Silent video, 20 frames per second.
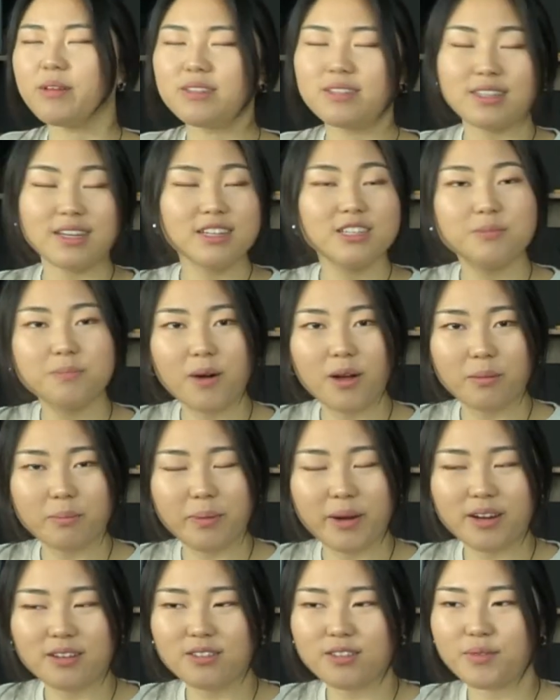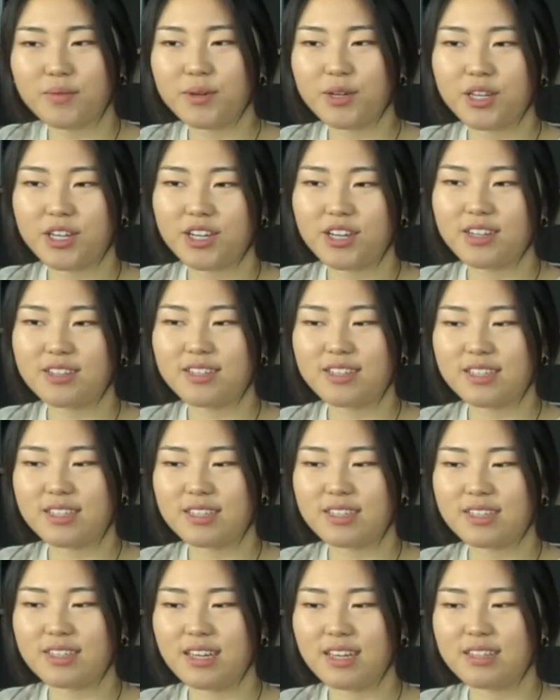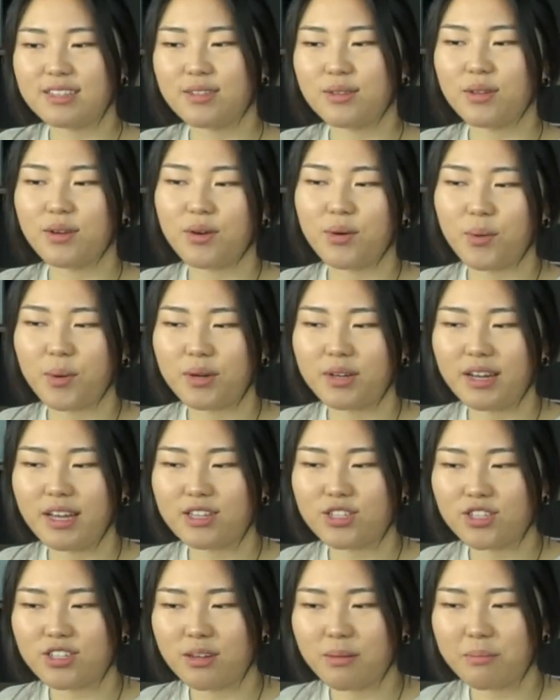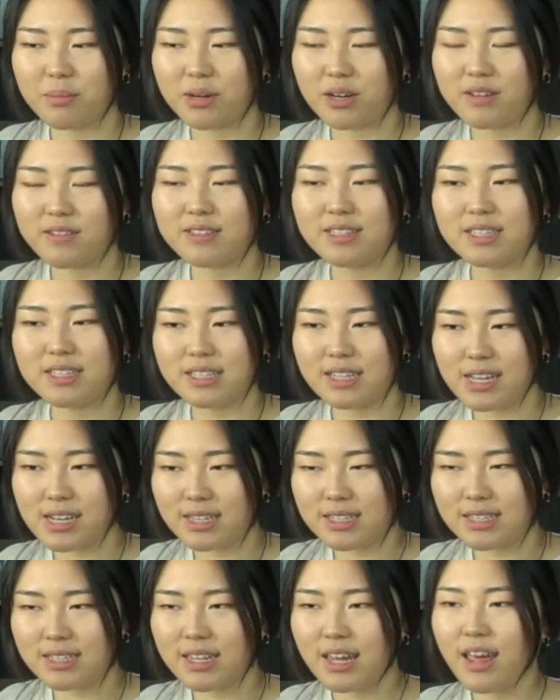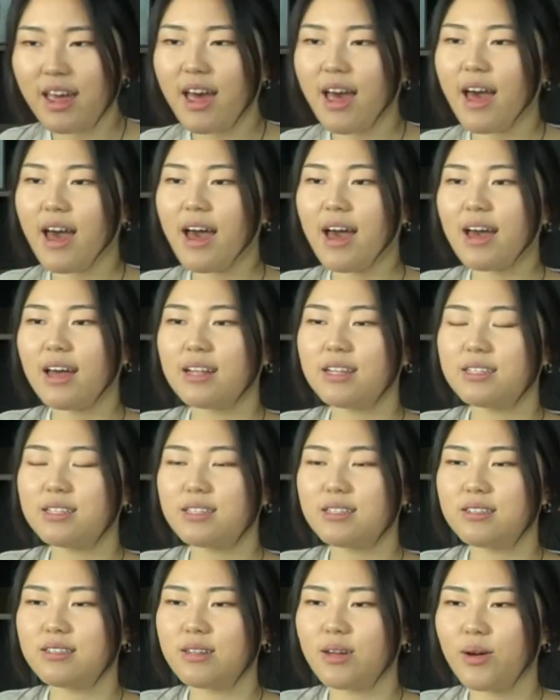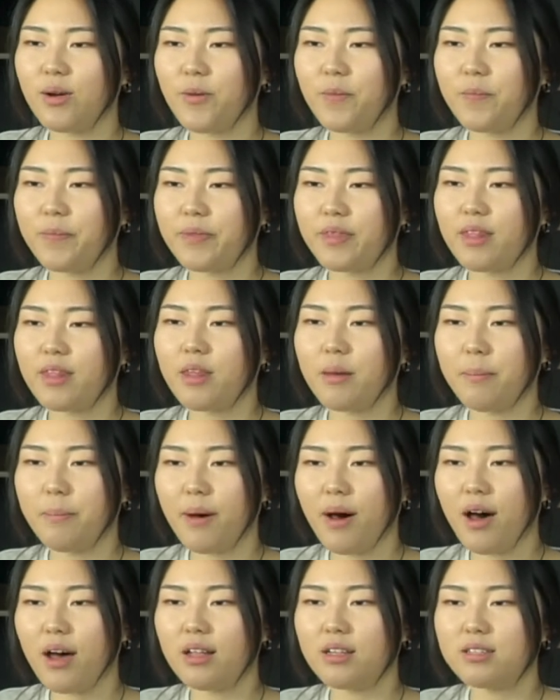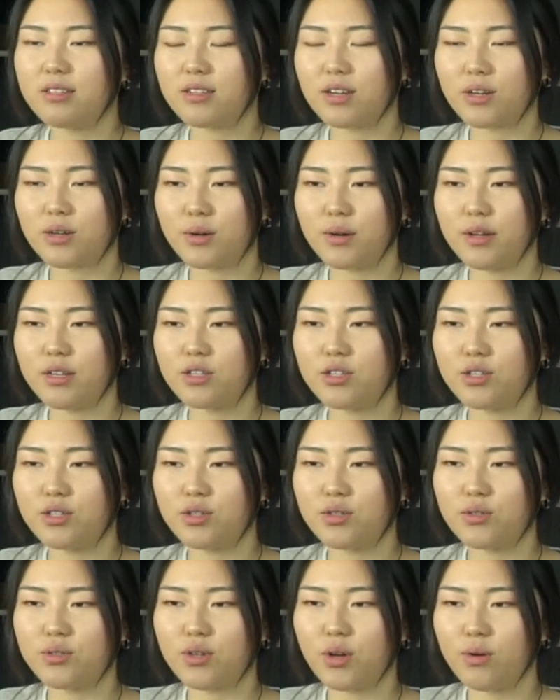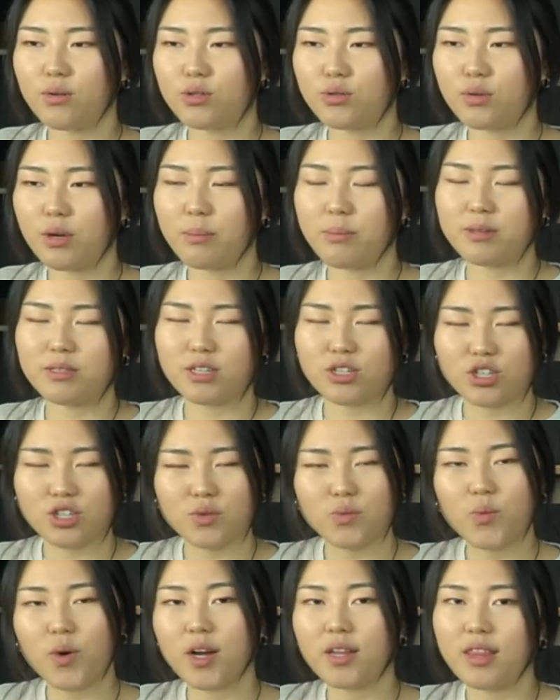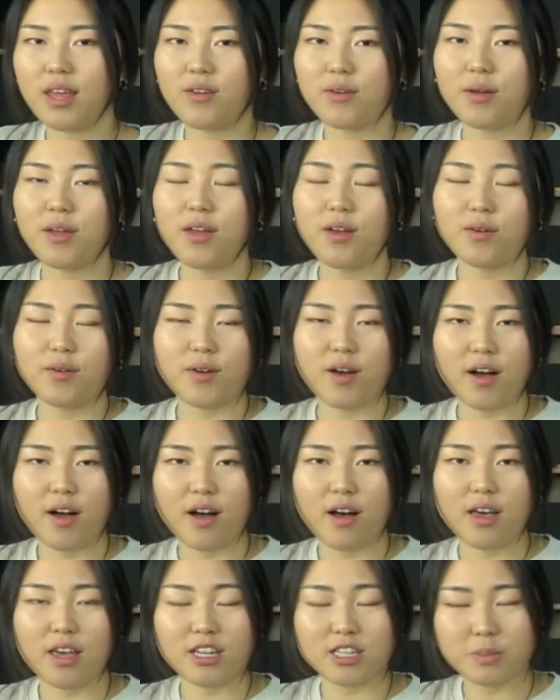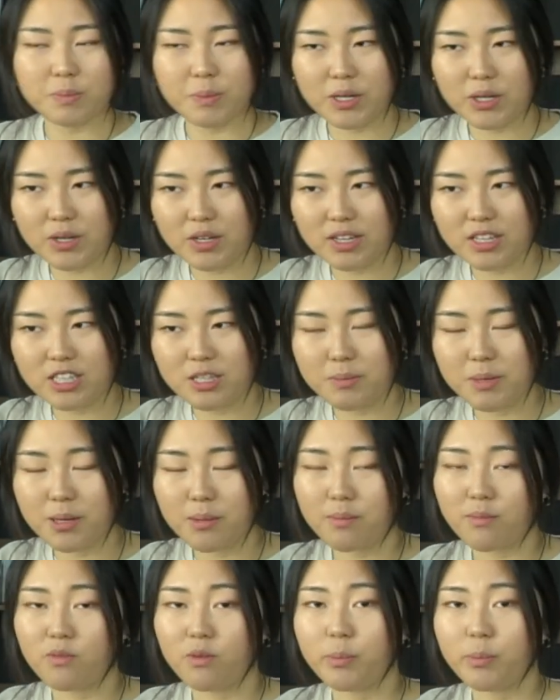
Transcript: six bond pairs over here, as you can see. So the coordination number is 6, and so the bonds are going to go to a position where they experience minimum